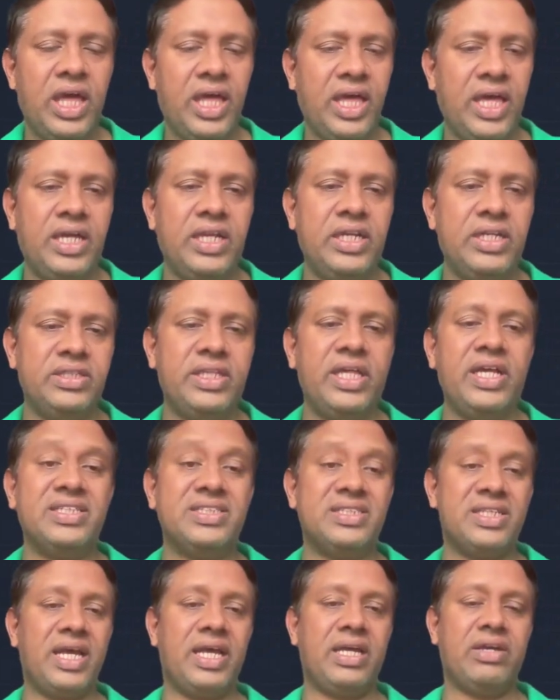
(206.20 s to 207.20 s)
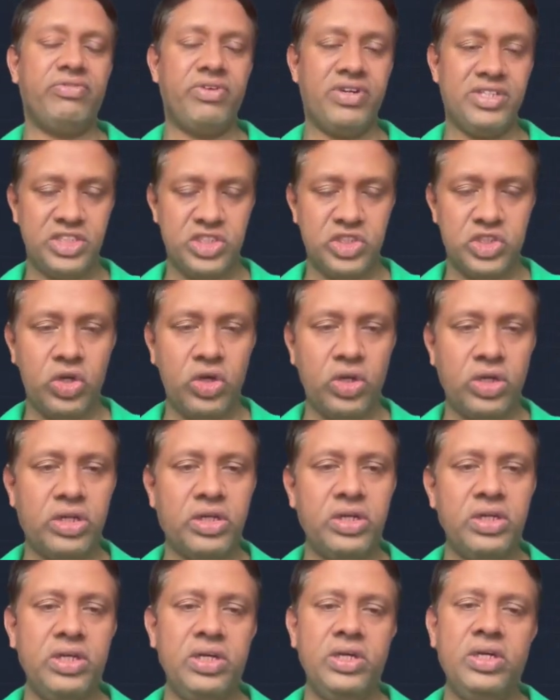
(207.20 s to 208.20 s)
and things like first
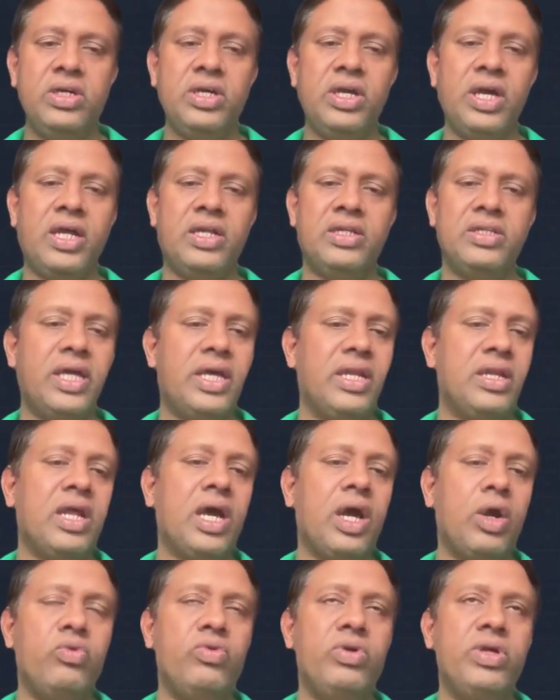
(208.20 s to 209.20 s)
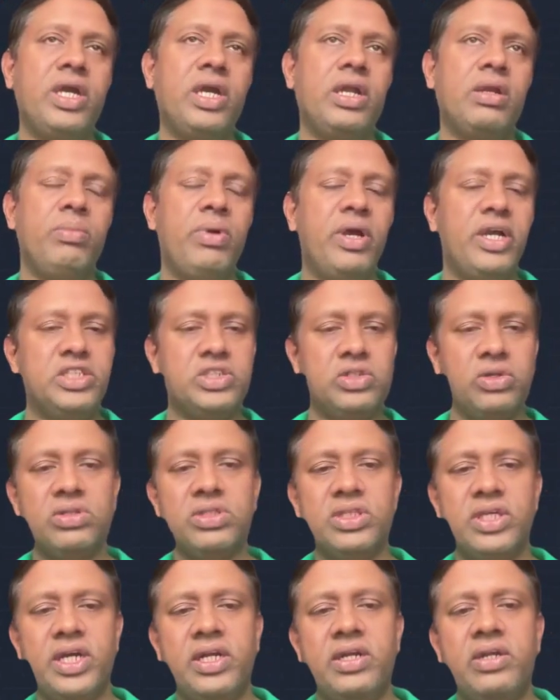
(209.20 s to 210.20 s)
shot, and then how we can make
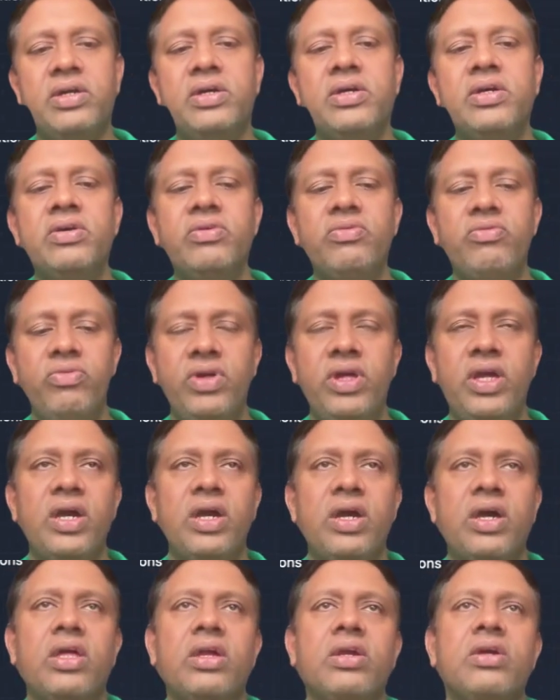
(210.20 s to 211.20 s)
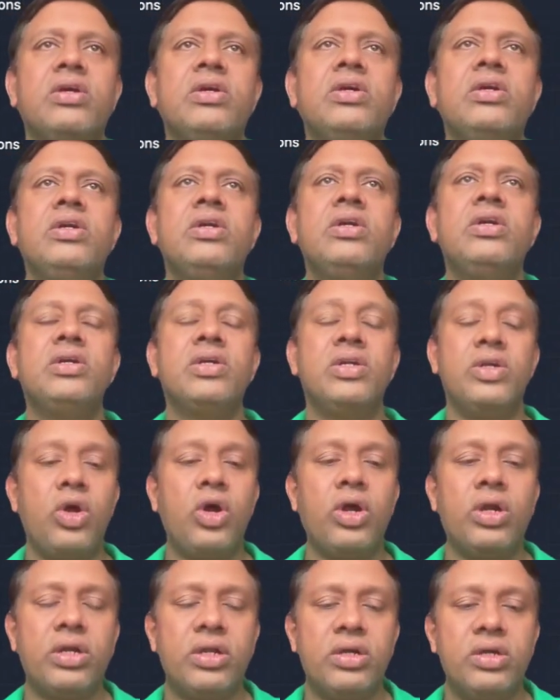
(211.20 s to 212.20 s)
sure that we are
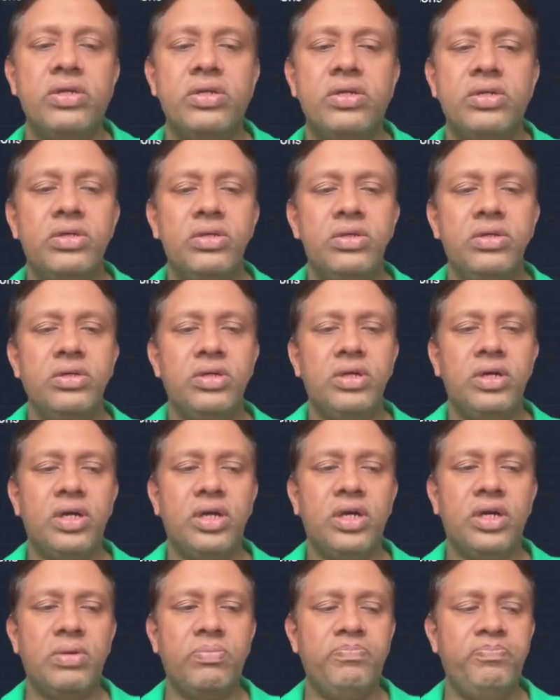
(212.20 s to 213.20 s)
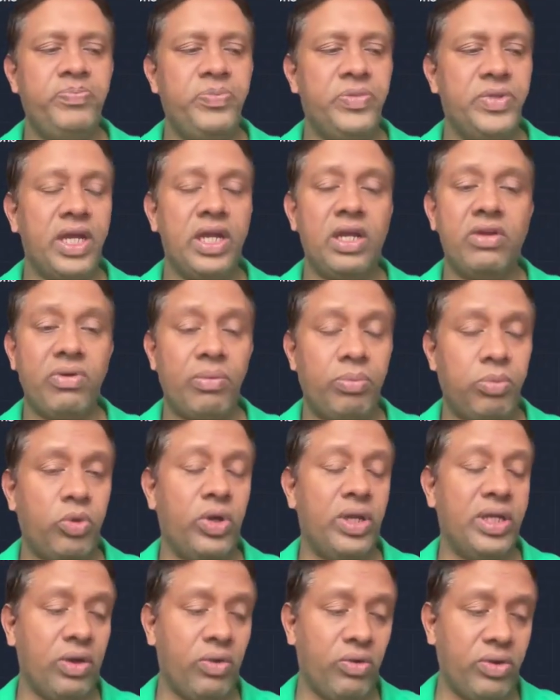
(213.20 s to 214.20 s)
not kind of
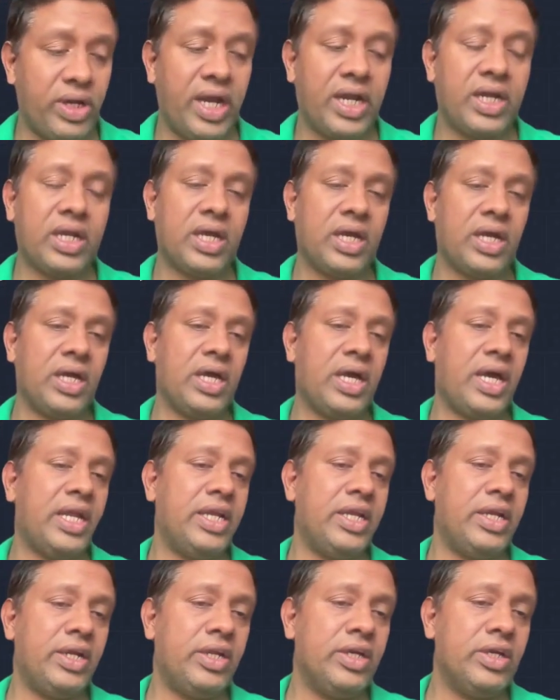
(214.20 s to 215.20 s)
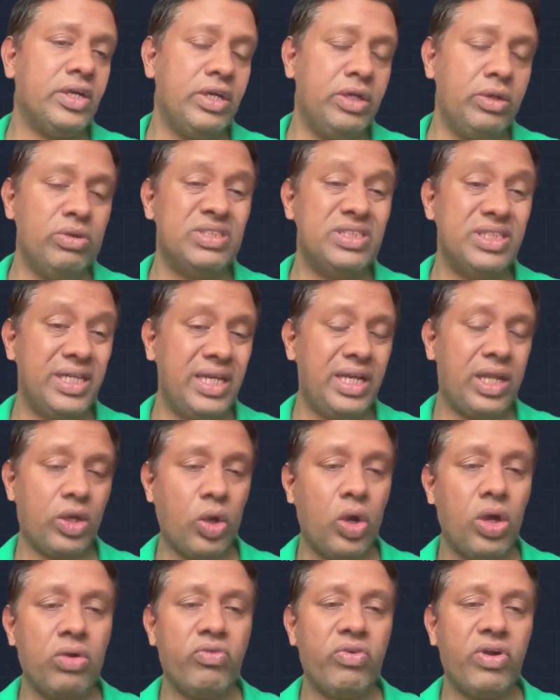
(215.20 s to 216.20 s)
uploading our data and using in the
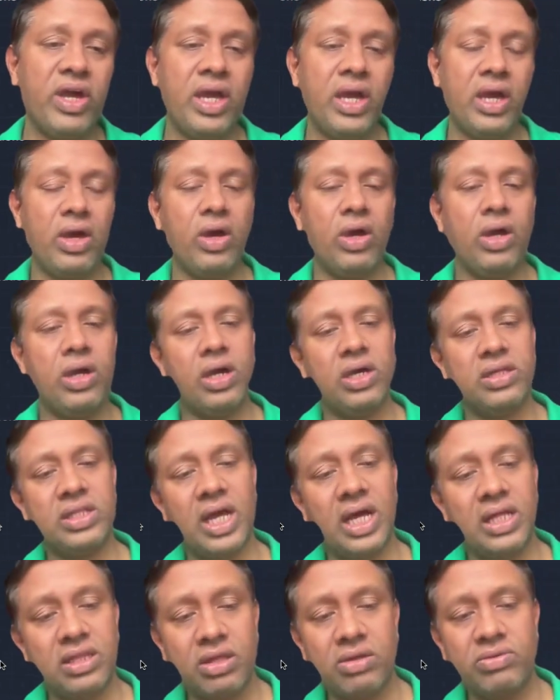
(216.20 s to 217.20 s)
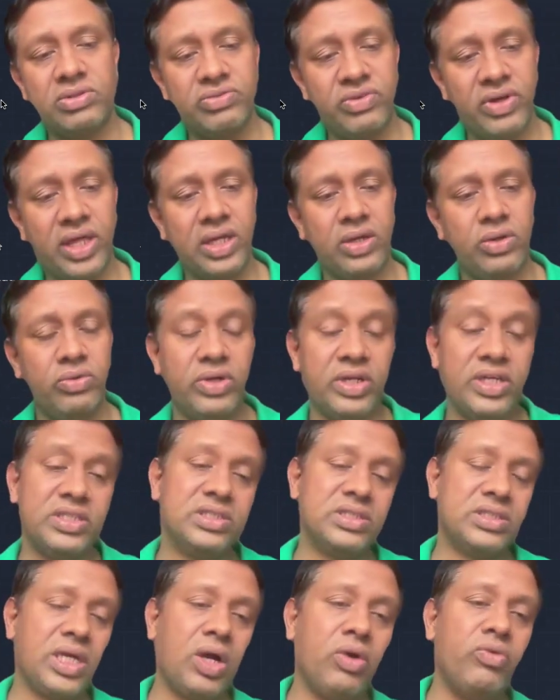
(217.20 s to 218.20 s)
wrong way. The other way around
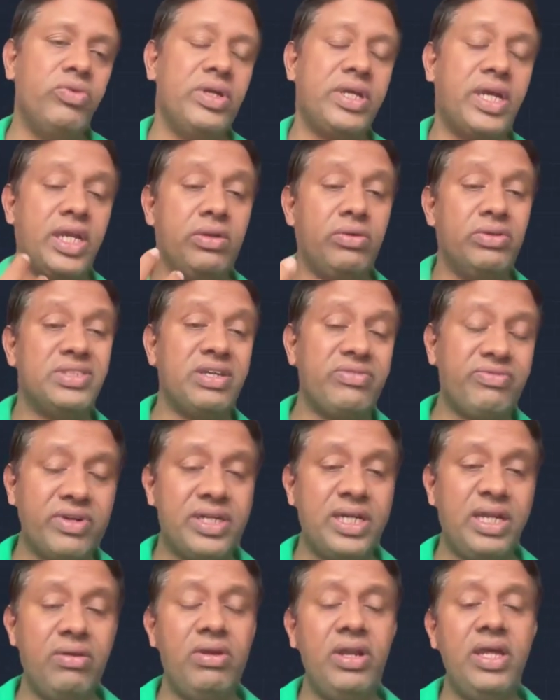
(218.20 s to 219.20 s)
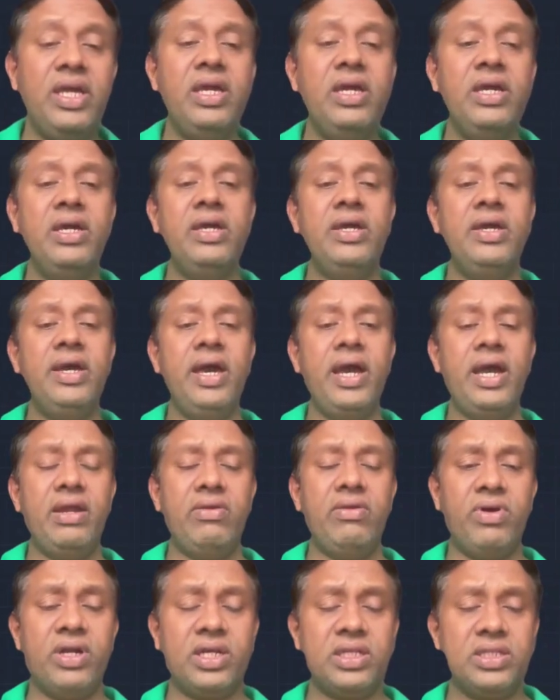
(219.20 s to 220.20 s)
is how we can use effectively,
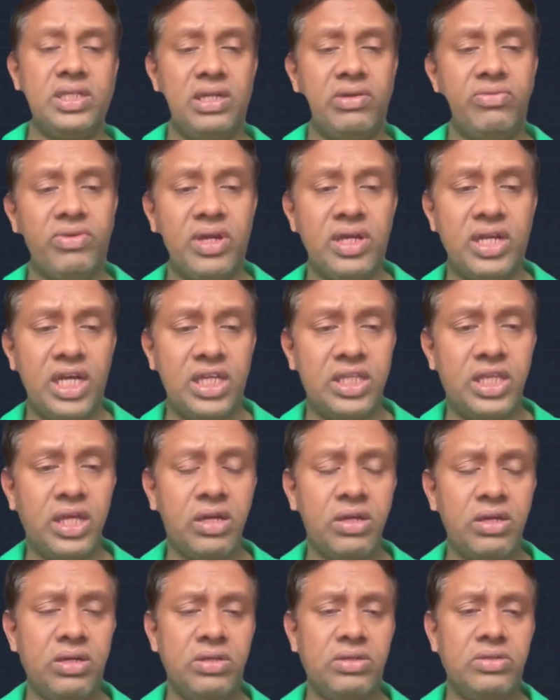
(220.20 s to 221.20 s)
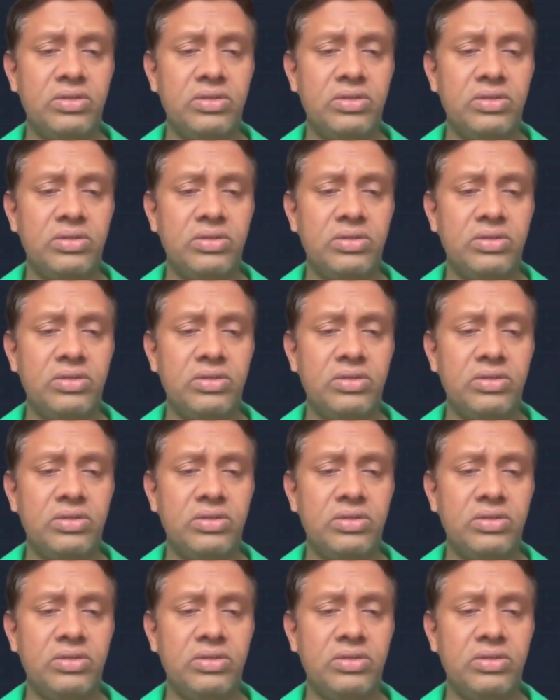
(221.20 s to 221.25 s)
and what are the different other